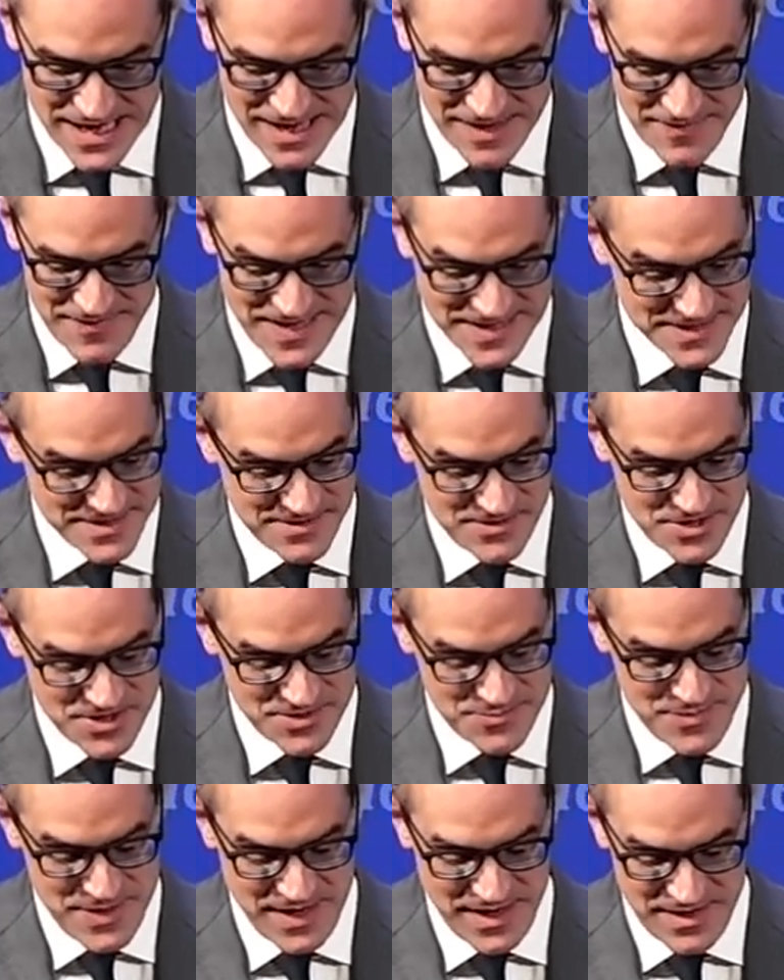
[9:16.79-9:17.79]
That's
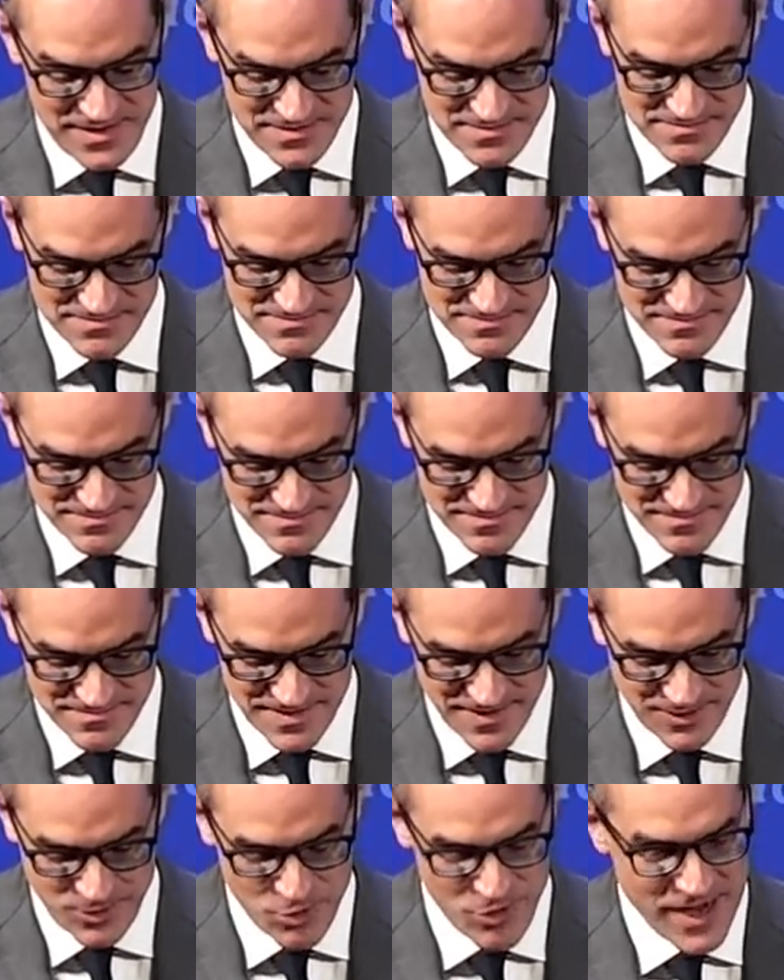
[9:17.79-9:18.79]
just me,
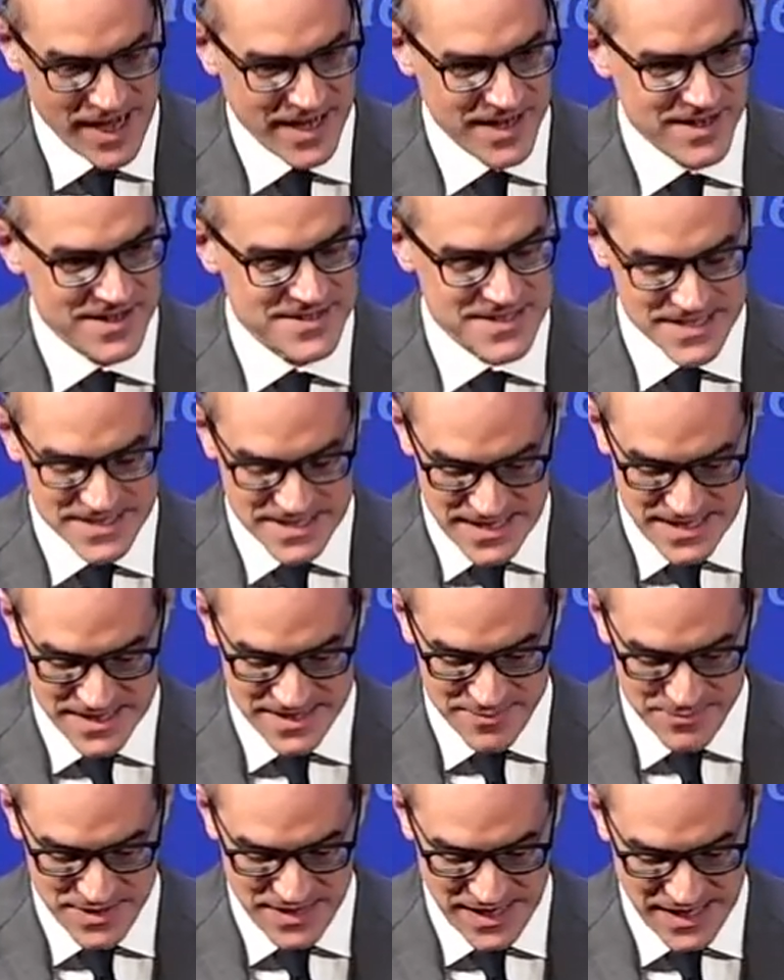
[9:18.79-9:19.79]
a crank, as I said at the
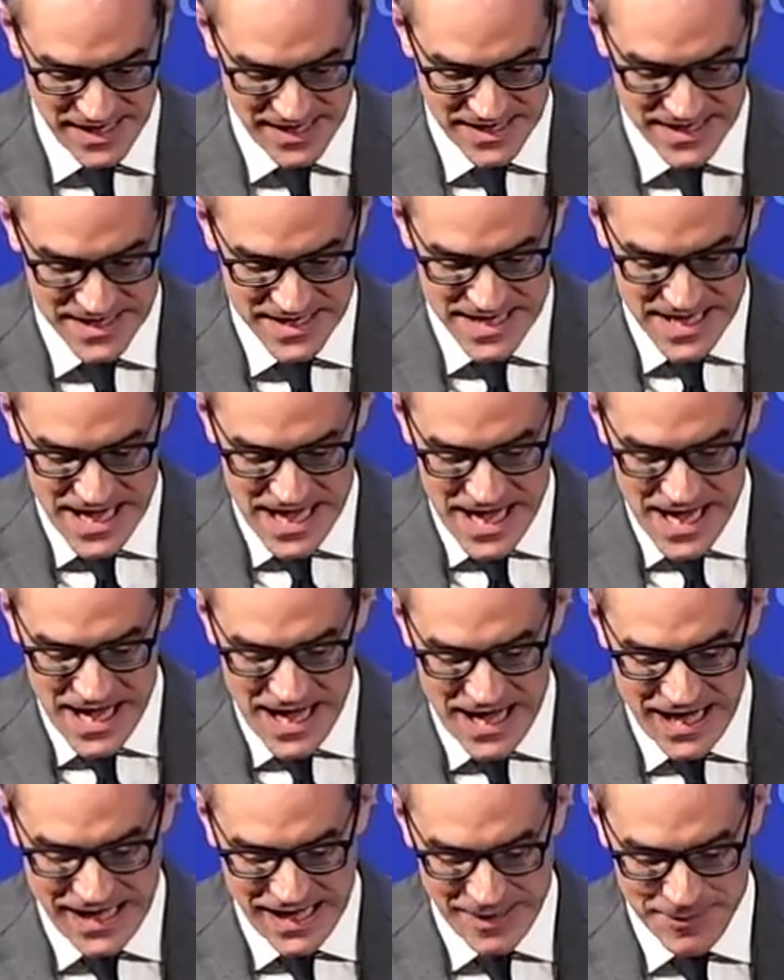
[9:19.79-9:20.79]
beginning.
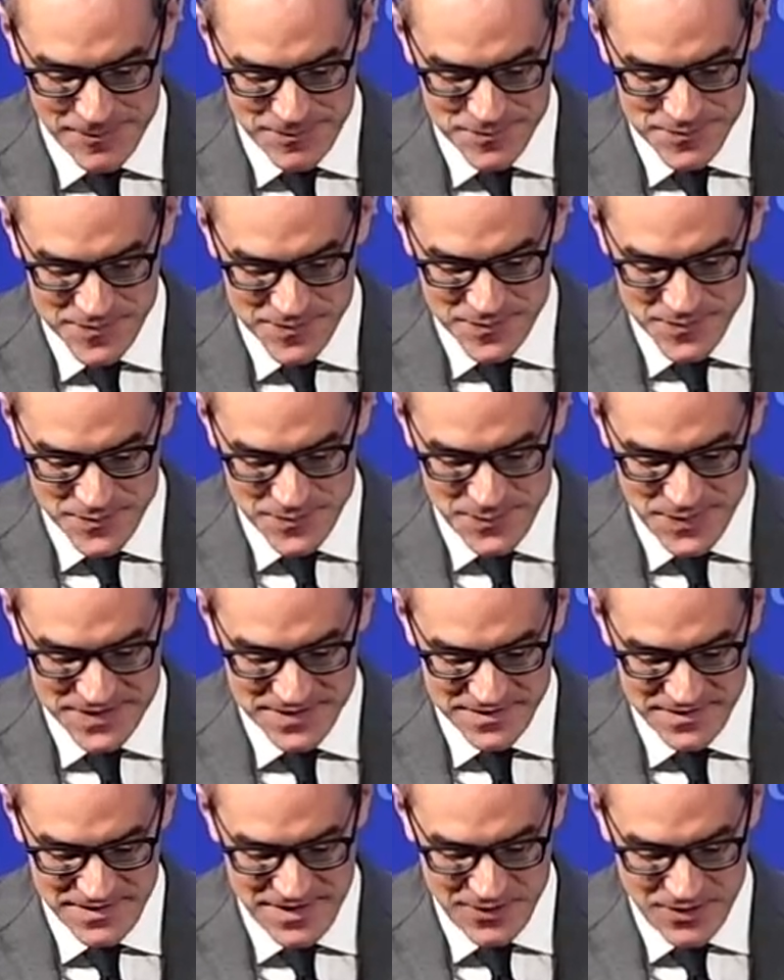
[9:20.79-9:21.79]
But
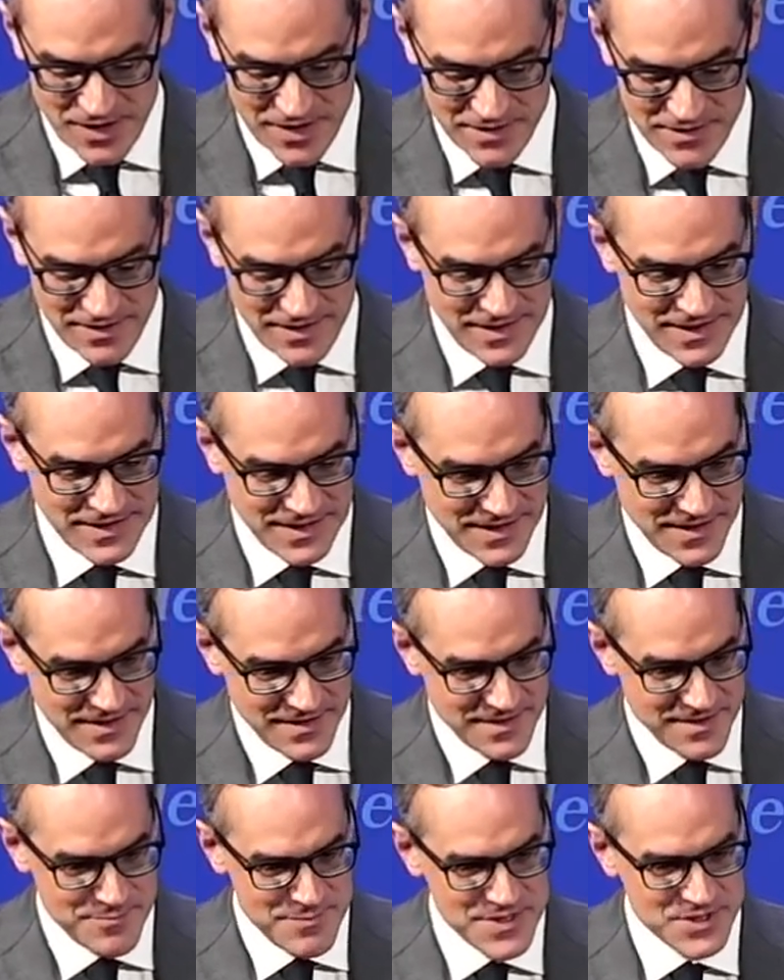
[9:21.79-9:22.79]

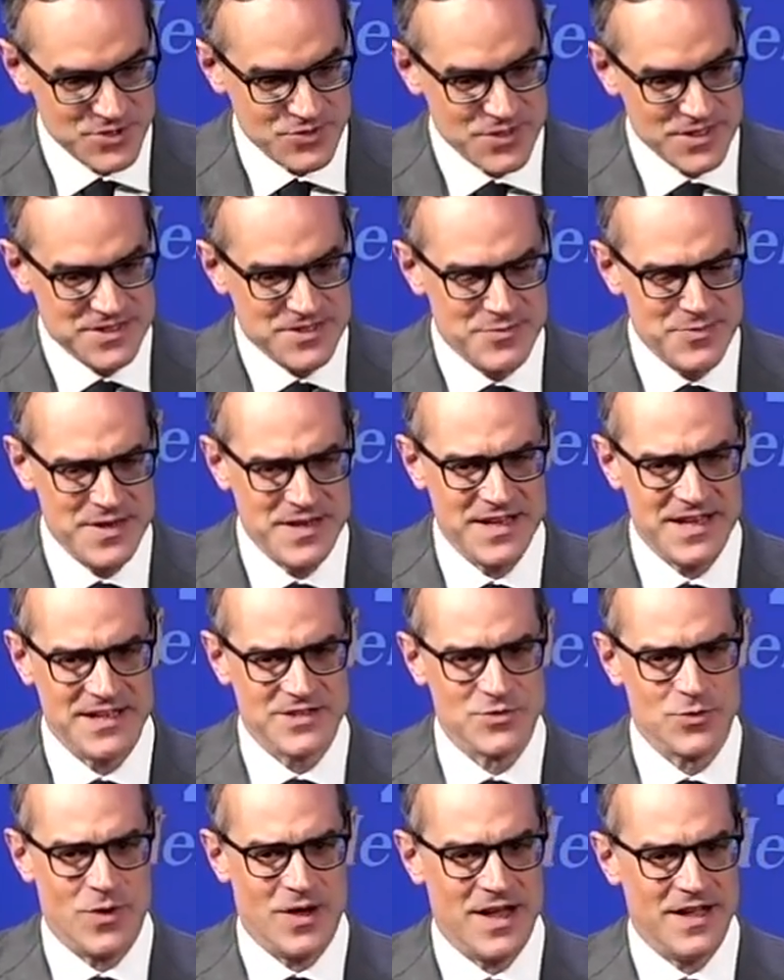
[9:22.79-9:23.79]
the mystery to me
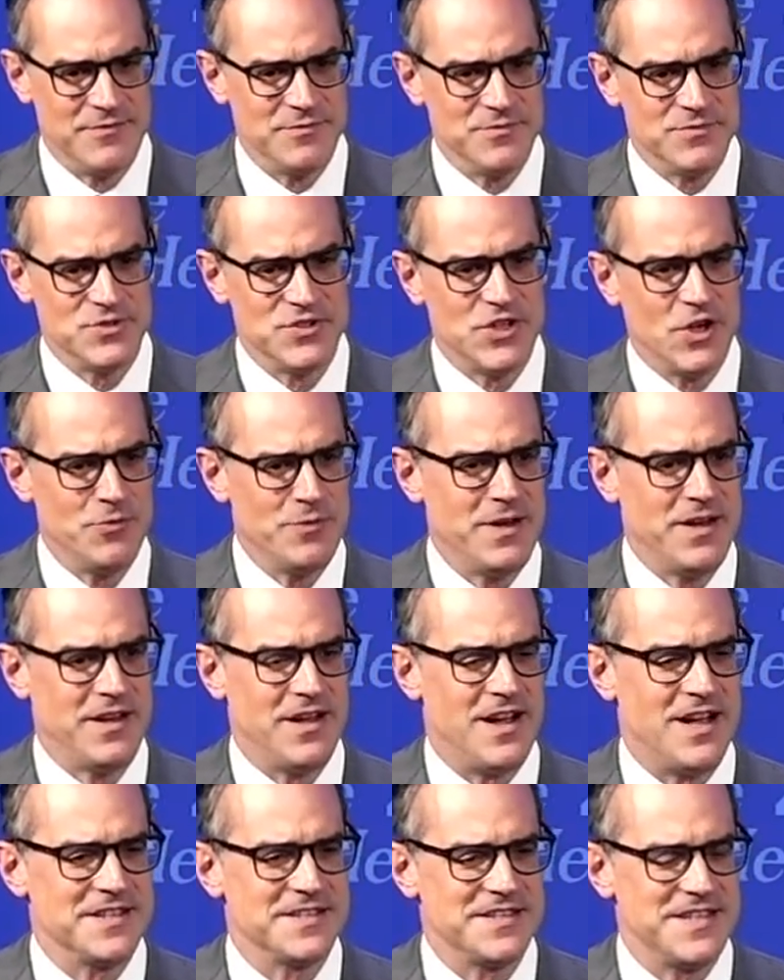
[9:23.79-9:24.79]
is why so many
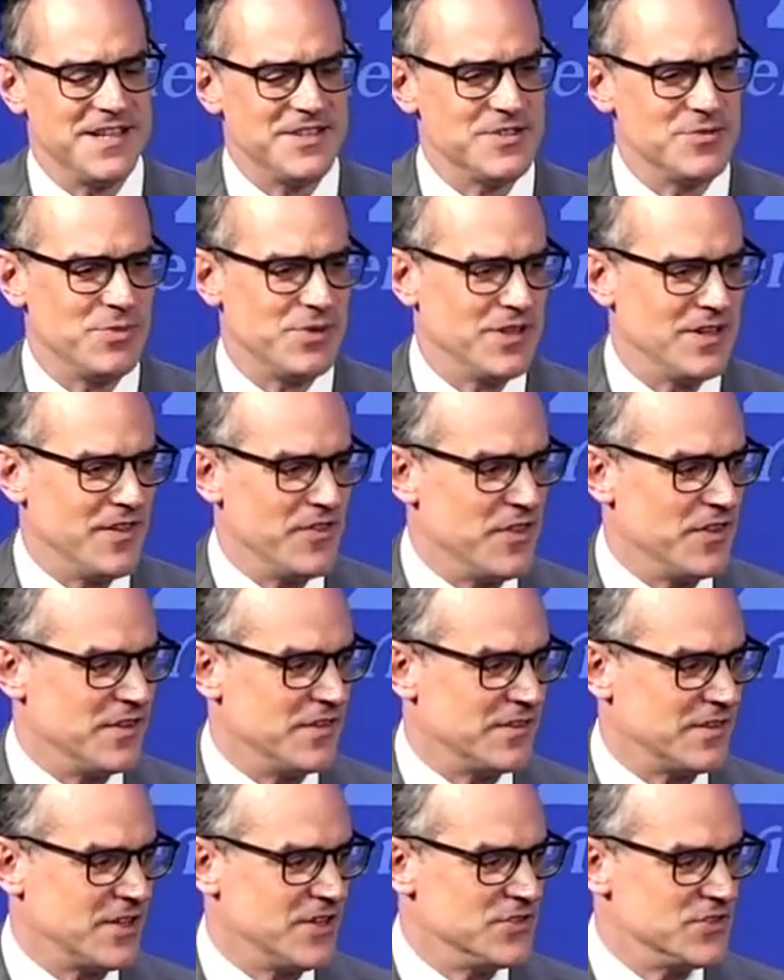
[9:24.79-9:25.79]
ostensibly on the
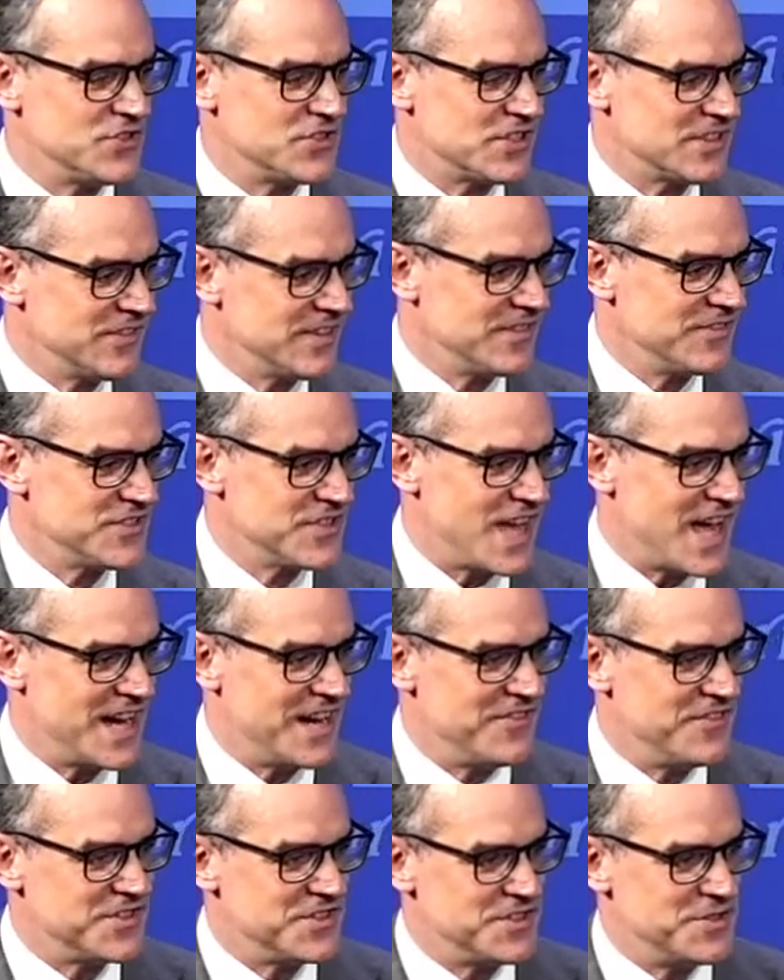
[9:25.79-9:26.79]
conservative side
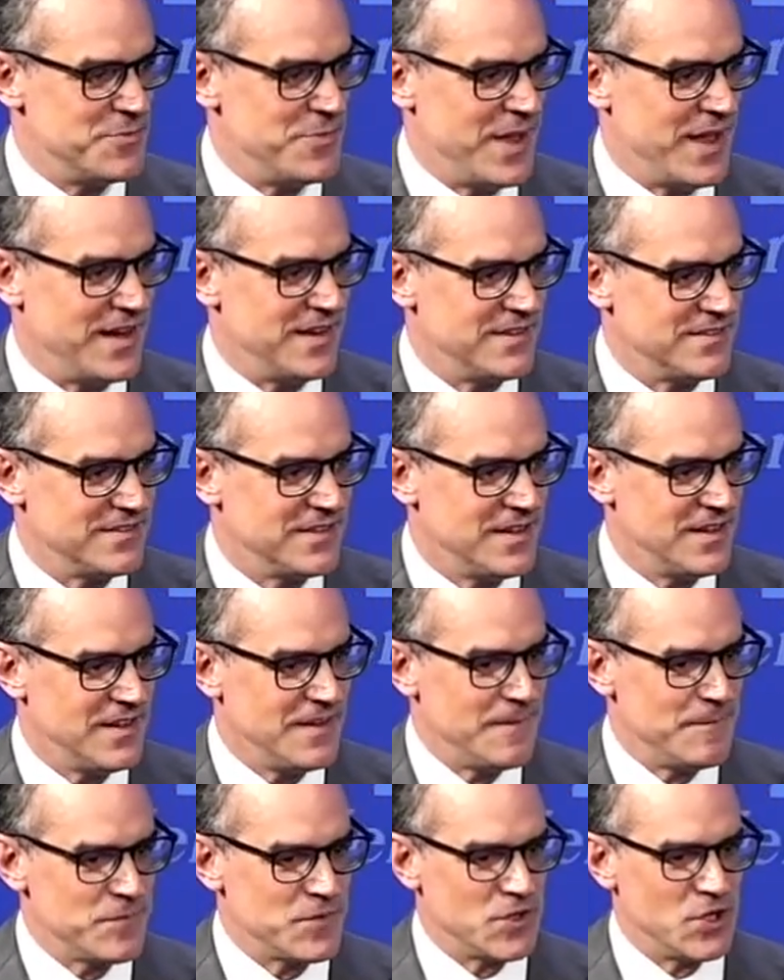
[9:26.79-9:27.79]
of this debate
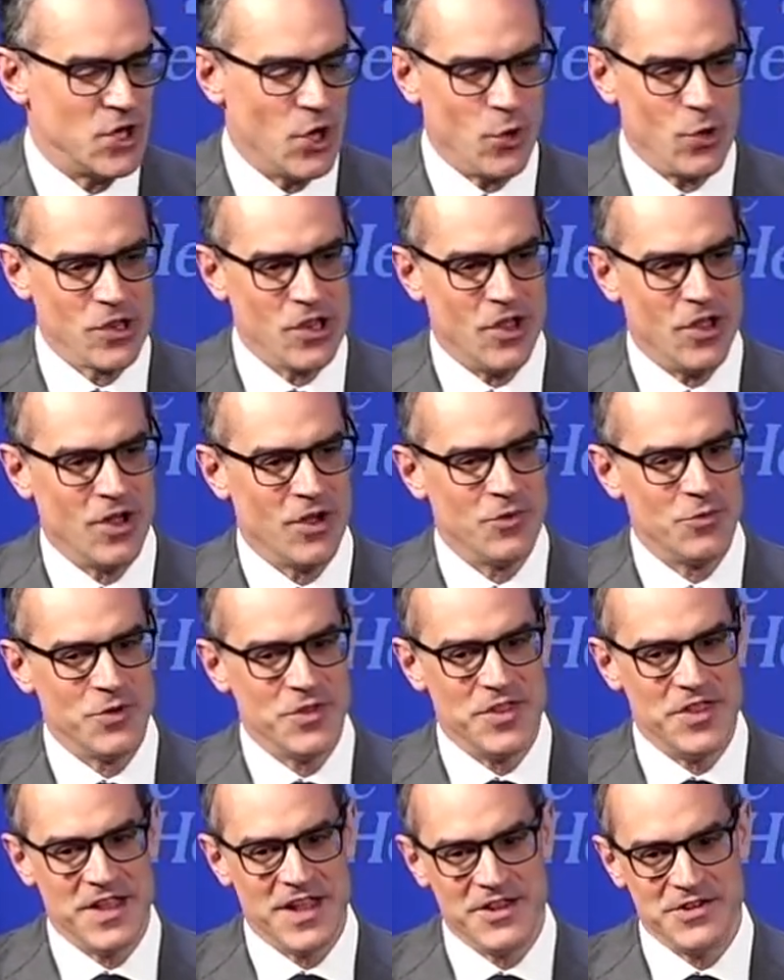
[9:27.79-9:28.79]
go along with
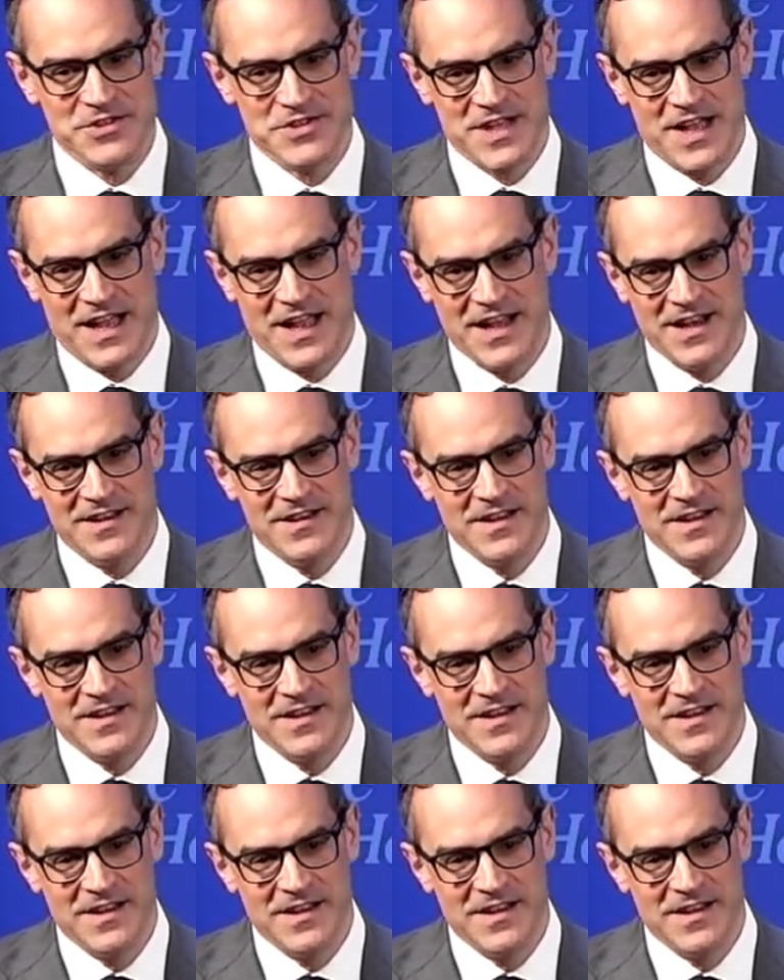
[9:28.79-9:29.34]
the other side.